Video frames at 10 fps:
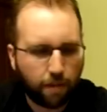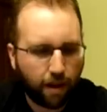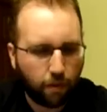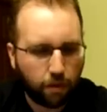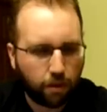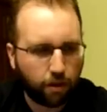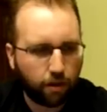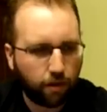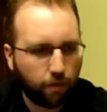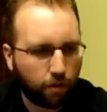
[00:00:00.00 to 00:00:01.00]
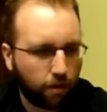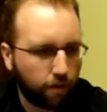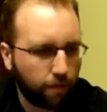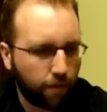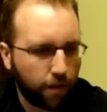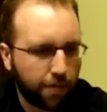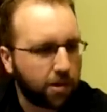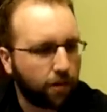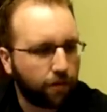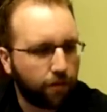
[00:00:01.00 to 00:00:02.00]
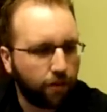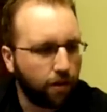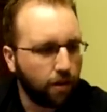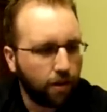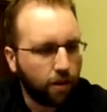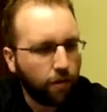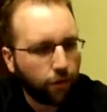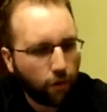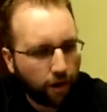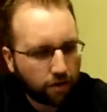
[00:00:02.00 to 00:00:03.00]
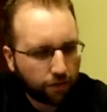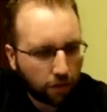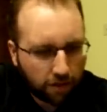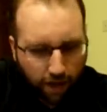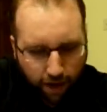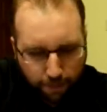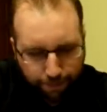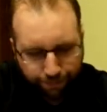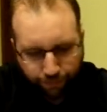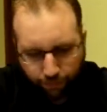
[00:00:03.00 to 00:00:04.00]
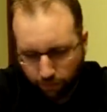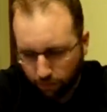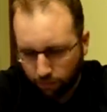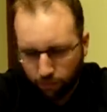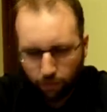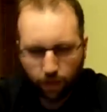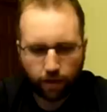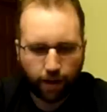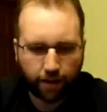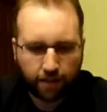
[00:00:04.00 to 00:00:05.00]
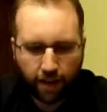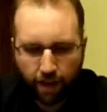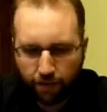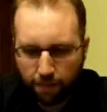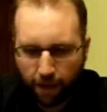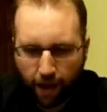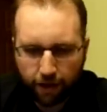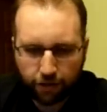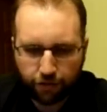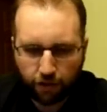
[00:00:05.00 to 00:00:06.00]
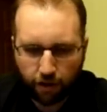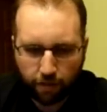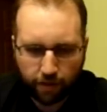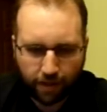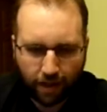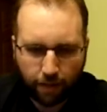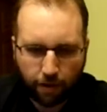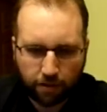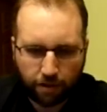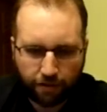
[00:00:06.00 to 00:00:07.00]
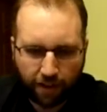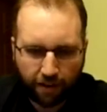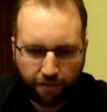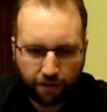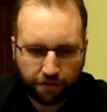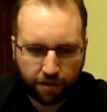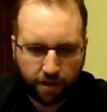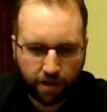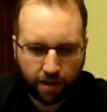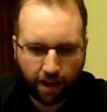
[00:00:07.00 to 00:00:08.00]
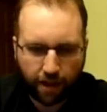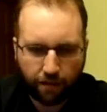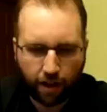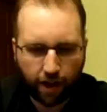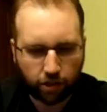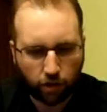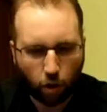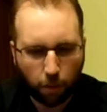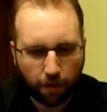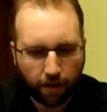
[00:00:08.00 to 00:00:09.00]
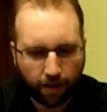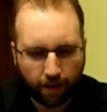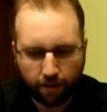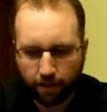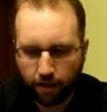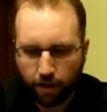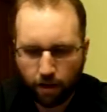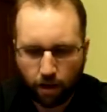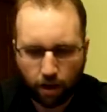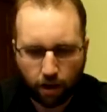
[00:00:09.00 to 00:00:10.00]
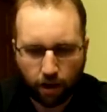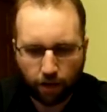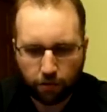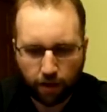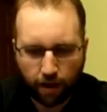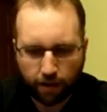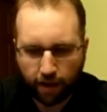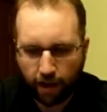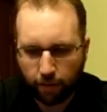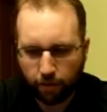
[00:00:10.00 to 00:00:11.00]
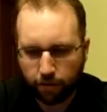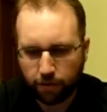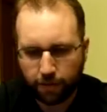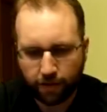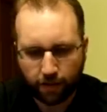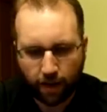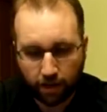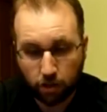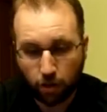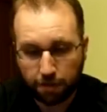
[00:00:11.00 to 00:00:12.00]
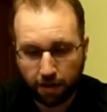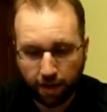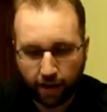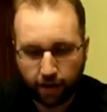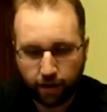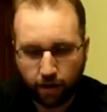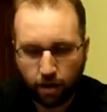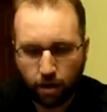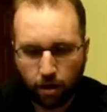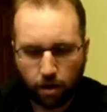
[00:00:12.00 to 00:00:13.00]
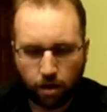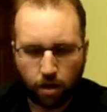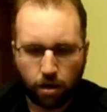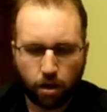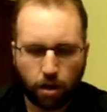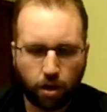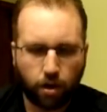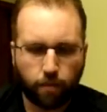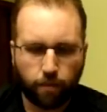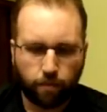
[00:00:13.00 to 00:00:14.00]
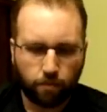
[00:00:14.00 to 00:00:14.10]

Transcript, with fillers: and matted with a uh, with a image of the greatest of all time. Next, I have a package from Tom Hudson Fan 15. I haven't actually opened it yet. Uh, I'll do it on camera just because it showed up today. Um,